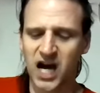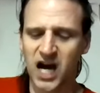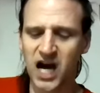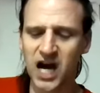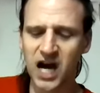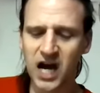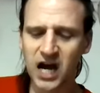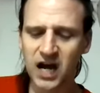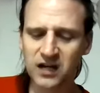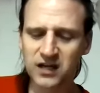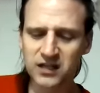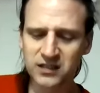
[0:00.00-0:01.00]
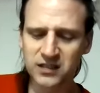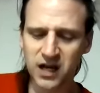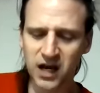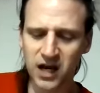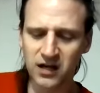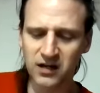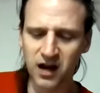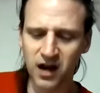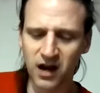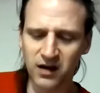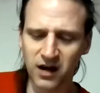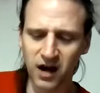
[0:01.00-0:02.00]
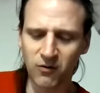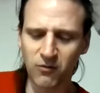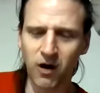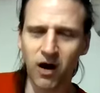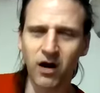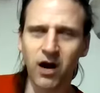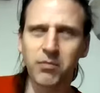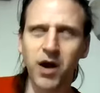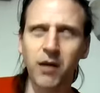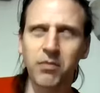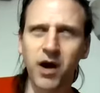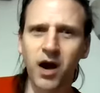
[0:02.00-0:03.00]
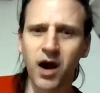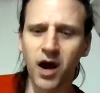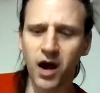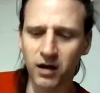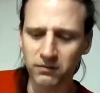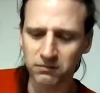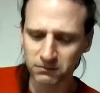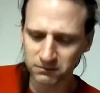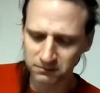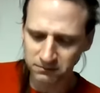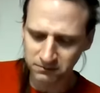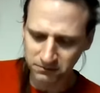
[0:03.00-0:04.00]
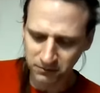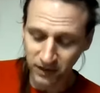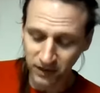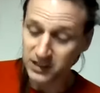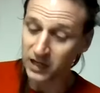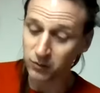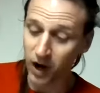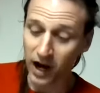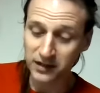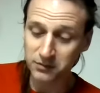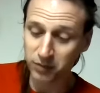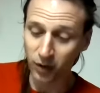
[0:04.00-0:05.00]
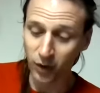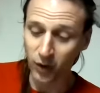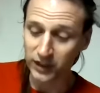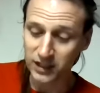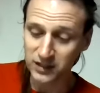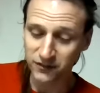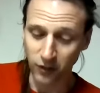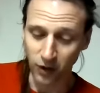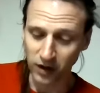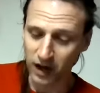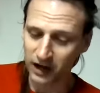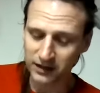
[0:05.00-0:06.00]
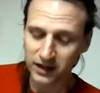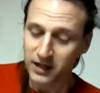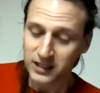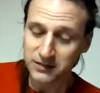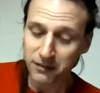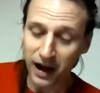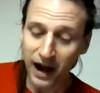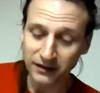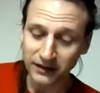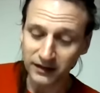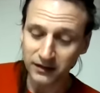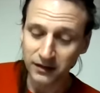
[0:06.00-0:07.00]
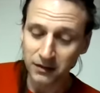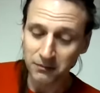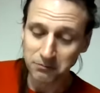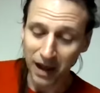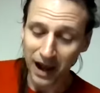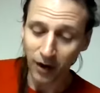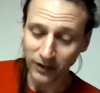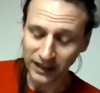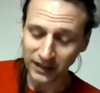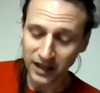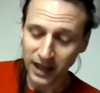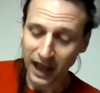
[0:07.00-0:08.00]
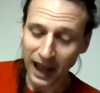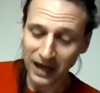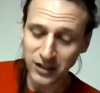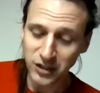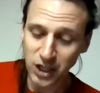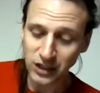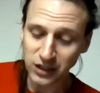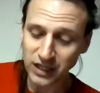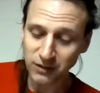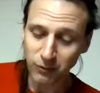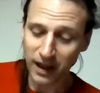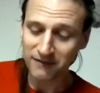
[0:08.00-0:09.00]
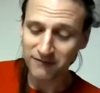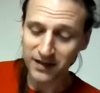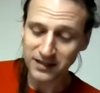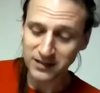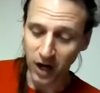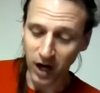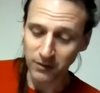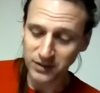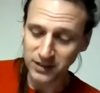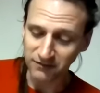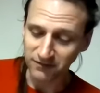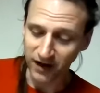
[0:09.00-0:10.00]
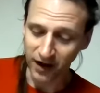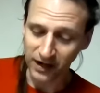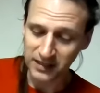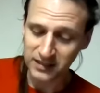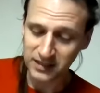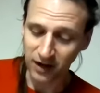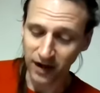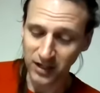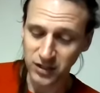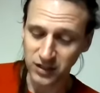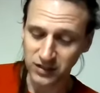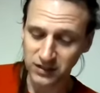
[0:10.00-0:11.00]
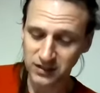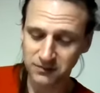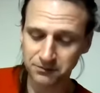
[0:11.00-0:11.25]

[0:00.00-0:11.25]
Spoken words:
"No, no, no, Warababa!" said Wat, pulling his forelock, smiling, bowing, and gently waving his arms in various directions.